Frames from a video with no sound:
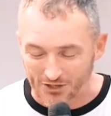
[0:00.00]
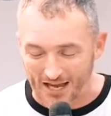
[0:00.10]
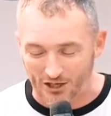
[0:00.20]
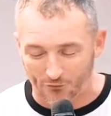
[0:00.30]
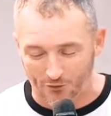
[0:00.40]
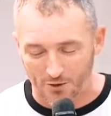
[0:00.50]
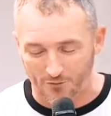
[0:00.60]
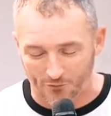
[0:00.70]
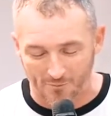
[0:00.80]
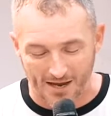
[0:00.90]
Thank you for
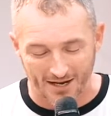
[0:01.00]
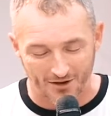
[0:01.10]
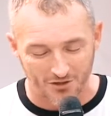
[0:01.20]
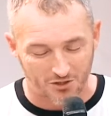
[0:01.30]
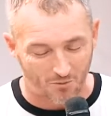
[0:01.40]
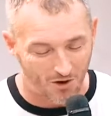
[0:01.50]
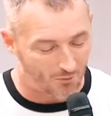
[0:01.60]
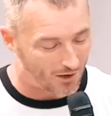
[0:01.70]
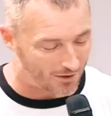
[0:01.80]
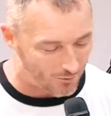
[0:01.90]
for being here this
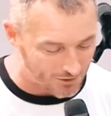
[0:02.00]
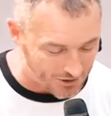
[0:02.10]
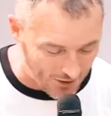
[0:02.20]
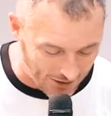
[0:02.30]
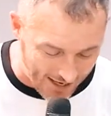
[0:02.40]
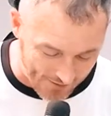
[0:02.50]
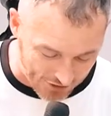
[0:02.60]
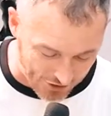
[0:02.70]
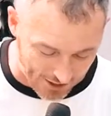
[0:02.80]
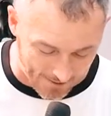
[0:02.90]
morning. We're we're so glad
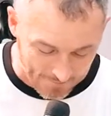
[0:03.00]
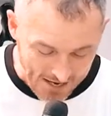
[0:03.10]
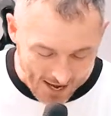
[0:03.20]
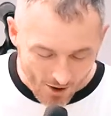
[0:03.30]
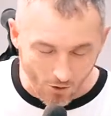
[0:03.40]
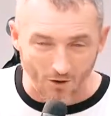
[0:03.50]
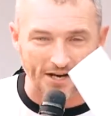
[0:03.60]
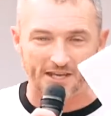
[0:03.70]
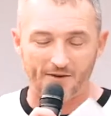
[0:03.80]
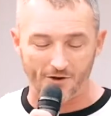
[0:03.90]
that you're here. We
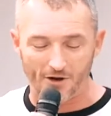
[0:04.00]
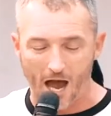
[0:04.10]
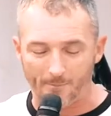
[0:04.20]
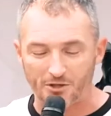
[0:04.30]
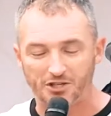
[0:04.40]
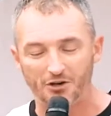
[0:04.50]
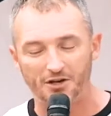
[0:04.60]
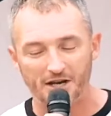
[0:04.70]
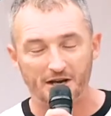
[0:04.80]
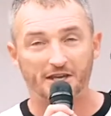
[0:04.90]
want to give you an
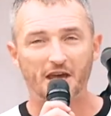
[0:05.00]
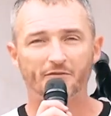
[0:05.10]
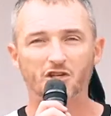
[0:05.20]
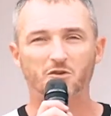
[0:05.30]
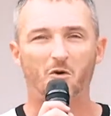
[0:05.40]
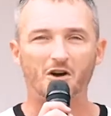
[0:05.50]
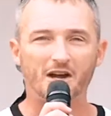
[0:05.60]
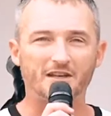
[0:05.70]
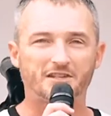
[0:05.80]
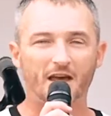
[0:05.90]
opportunity to give this
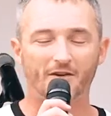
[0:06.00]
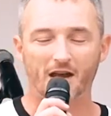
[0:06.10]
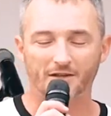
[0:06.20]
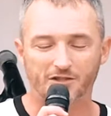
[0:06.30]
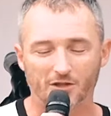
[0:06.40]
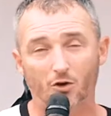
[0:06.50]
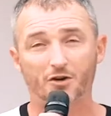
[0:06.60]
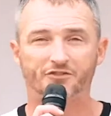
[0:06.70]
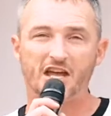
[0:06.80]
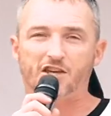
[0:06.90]
morning as giving unto the
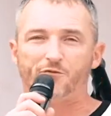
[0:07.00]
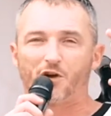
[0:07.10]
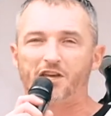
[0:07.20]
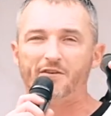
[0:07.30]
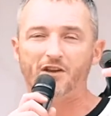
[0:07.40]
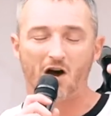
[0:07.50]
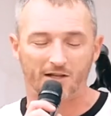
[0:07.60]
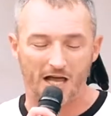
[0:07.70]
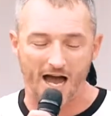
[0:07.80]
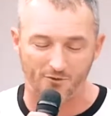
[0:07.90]
Lord. Thank you for giving
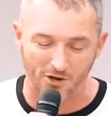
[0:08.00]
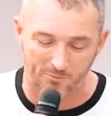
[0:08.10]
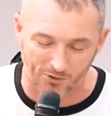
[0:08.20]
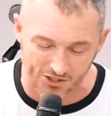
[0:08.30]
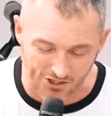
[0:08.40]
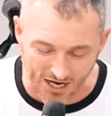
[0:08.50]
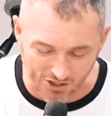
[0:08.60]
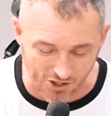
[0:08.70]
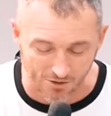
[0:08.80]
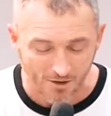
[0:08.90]
online. We
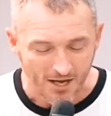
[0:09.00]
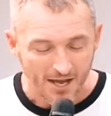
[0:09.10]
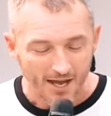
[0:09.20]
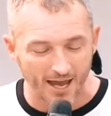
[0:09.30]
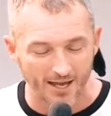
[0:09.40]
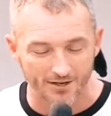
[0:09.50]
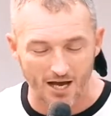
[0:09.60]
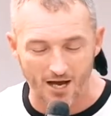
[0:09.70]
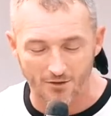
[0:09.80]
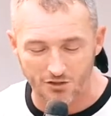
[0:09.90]
appreciate you and
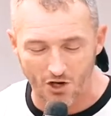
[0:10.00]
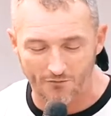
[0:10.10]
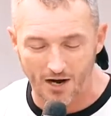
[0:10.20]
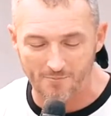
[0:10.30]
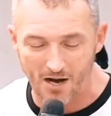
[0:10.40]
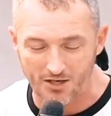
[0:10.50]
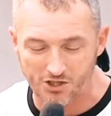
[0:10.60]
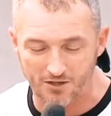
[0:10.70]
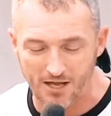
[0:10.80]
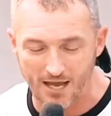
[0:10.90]
uh, so very
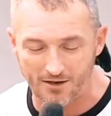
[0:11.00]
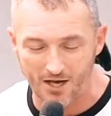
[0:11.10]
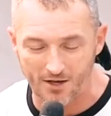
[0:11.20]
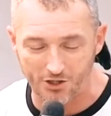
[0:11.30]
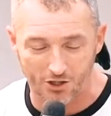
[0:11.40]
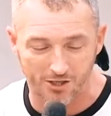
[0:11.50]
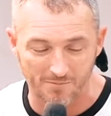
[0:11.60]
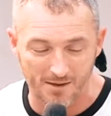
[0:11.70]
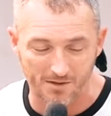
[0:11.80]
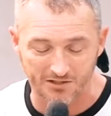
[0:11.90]
much, and and uh, your
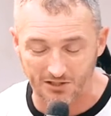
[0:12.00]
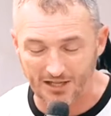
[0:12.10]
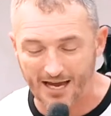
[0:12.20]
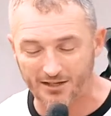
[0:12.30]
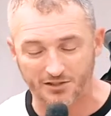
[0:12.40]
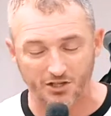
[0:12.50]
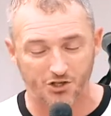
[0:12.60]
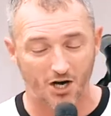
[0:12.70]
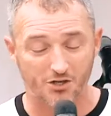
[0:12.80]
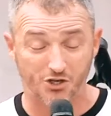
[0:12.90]
commitment to Legacy
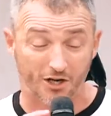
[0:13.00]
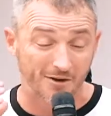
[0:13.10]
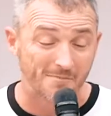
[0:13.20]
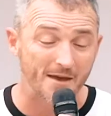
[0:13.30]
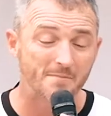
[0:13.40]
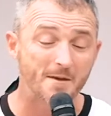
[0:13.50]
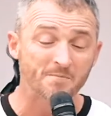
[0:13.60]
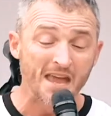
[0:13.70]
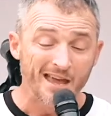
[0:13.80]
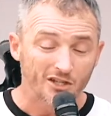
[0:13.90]
Church, your commitment
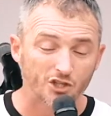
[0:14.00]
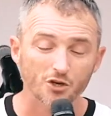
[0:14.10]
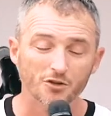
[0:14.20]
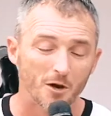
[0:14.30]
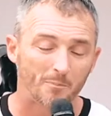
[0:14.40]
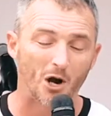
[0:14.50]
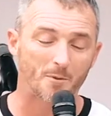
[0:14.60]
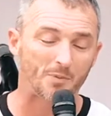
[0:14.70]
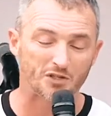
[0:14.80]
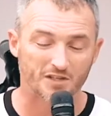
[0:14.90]
to the
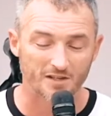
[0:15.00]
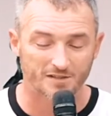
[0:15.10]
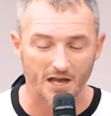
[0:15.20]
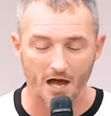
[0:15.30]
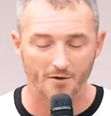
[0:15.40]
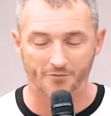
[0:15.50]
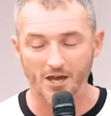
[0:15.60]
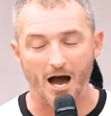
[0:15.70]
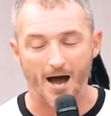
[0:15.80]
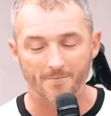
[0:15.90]
purposes of
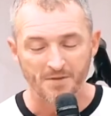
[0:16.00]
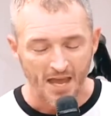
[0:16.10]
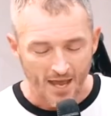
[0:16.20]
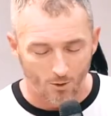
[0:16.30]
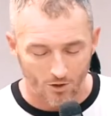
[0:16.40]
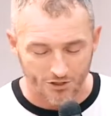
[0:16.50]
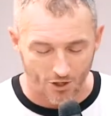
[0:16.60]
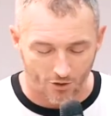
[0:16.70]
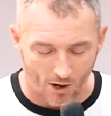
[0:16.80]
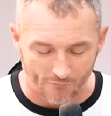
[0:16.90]
God. And we're
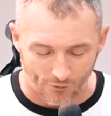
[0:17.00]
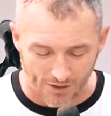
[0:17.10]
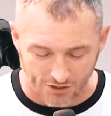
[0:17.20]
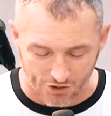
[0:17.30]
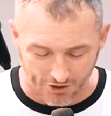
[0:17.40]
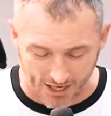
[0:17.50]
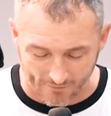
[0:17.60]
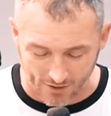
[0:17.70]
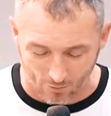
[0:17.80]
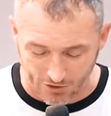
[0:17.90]
so grateful that you're
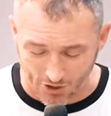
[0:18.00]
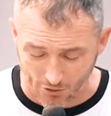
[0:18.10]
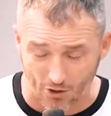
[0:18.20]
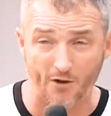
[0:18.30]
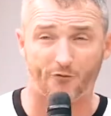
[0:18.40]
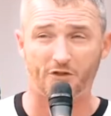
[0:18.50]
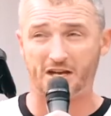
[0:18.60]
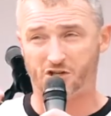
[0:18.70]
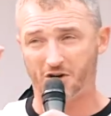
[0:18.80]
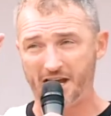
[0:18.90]
giving. We're so grateful
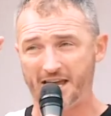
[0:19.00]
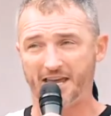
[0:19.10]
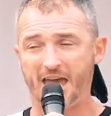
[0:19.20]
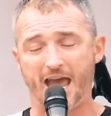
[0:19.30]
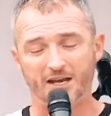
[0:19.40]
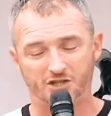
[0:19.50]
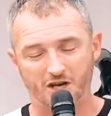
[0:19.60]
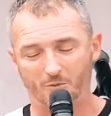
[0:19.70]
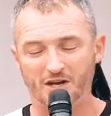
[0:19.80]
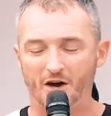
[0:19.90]
that you're
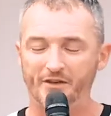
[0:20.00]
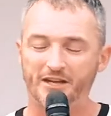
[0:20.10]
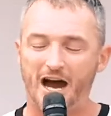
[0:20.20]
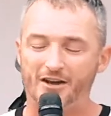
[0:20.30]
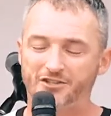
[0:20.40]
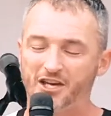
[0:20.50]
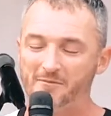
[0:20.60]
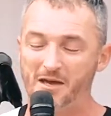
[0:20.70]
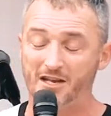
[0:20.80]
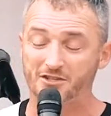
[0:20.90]
engaged, and we know that God is going
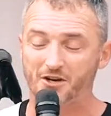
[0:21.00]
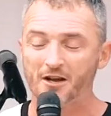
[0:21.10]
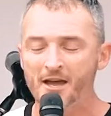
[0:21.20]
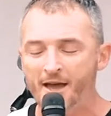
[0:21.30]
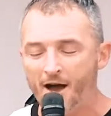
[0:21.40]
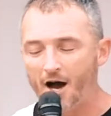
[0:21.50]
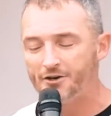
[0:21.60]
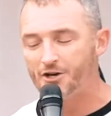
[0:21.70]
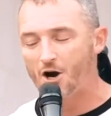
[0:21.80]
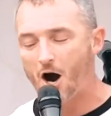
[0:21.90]
to minister
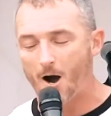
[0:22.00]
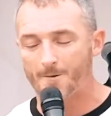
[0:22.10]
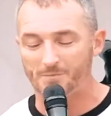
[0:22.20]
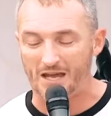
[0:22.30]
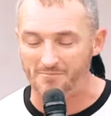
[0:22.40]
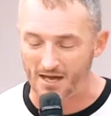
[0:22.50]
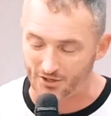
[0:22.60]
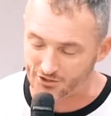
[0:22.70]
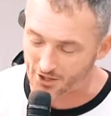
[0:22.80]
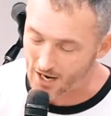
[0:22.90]
under your heart and
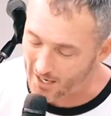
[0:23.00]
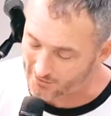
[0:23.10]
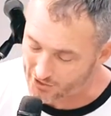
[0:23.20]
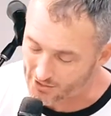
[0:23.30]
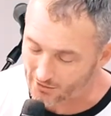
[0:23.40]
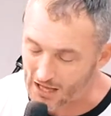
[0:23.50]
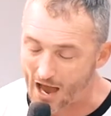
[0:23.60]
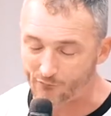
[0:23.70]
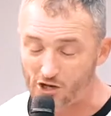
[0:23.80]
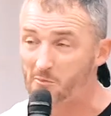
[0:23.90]
minister unto your
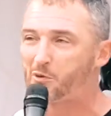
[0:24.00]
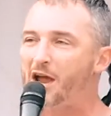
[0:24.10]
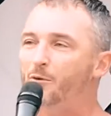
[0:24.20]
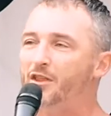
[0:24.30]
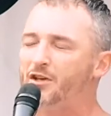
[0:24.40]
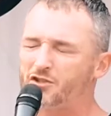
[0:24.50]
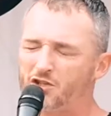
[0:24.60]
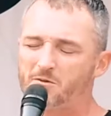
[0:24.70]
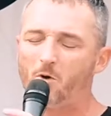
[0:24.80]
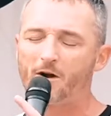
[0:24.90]
life. Will you pray with us
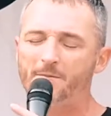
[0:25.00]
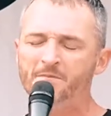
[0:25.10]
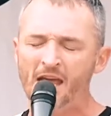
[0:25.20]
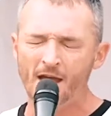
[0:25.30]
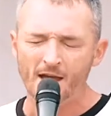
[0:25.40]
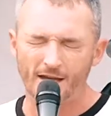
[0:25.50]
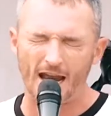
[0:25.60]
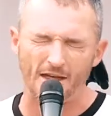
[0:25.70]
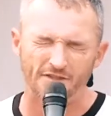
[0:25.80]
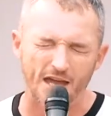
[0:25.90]
this morning?
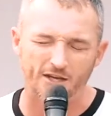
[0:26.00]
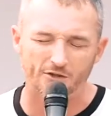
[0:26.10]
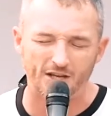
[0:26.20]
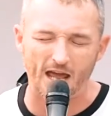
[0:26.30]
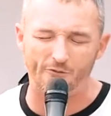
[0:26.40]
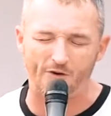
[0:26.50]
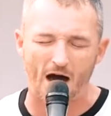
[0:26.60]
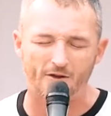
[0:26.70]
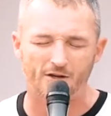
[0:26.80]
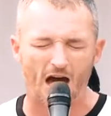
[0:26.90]
God, I thank you today,
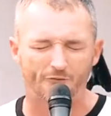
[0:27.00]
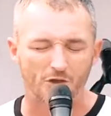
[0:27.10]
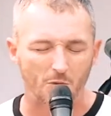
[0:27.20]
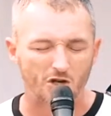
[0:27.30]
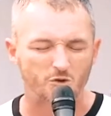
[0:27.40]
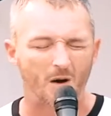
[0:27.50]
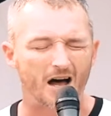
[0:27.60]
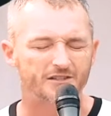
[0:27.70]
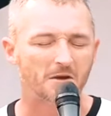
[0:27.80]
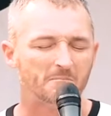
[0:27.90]
Father, God, for the
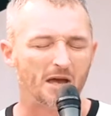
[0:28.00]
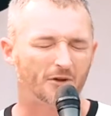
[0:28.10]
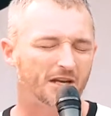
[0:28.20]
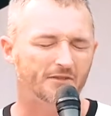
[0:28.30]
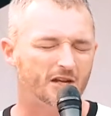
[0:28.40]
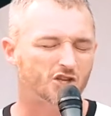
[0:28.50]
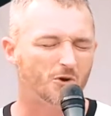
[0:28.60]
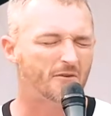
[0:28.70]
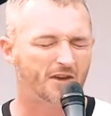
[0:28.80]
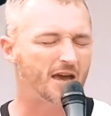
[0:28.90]
responsibility that
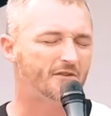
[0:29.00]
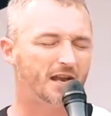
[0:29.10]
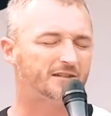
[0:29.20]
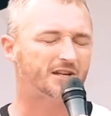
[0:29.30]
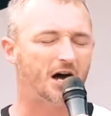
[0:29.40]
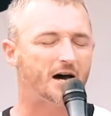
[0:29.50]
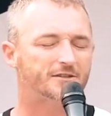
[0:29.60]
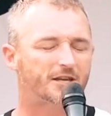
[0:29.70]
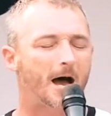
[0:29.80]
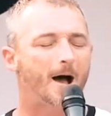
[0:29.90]
you have given unto
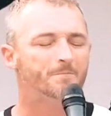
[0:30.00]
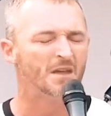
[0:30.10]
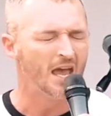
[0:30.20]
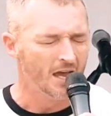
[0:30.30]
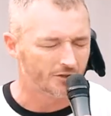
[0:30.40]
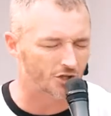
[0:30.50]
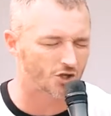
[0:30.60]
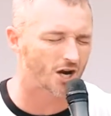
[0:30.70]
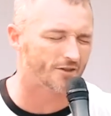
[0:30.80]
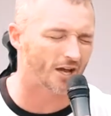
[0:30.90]
us, God, to
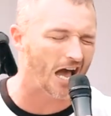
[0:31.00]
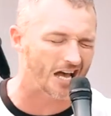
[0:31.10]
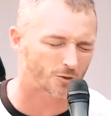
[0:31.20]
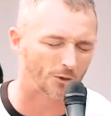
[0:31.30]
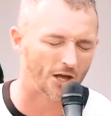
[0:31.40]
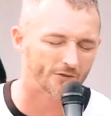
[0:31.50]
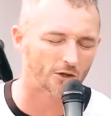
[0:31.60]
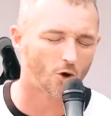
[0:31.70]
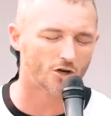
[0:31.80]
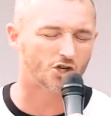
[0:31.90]
share the gospel of the
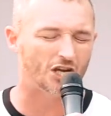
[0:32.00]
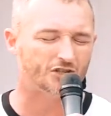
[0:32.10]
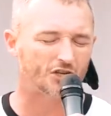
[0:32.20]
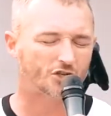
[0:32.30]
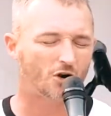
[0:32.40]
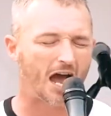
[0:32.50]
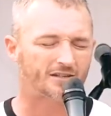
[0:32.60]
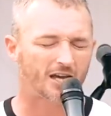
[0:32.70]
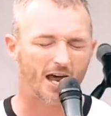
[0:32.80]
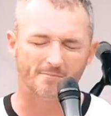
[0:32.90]
Lord Jesus
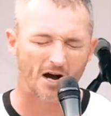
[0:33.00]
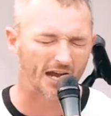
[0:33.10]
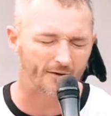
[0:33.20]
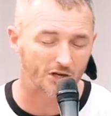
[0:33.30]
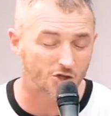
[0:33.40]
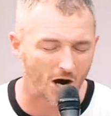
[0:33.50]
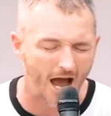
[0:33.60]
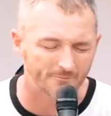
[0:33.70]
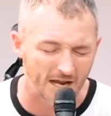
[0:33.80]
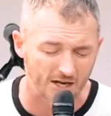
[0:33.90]
Christ, God, among every
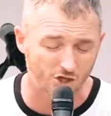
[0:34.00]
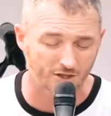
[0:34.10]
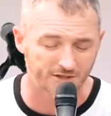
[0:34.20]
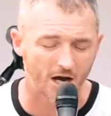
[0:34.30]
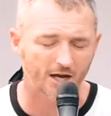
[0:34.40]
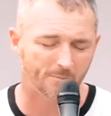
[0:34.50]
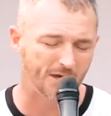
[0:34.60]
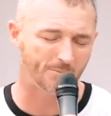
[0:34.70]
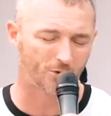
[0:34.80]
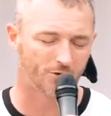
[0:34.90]
tribe, nation, tongue, and
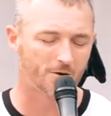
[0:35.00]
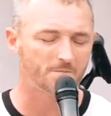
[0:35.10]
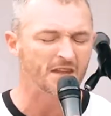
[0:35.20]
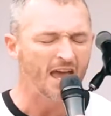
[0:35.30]
people group.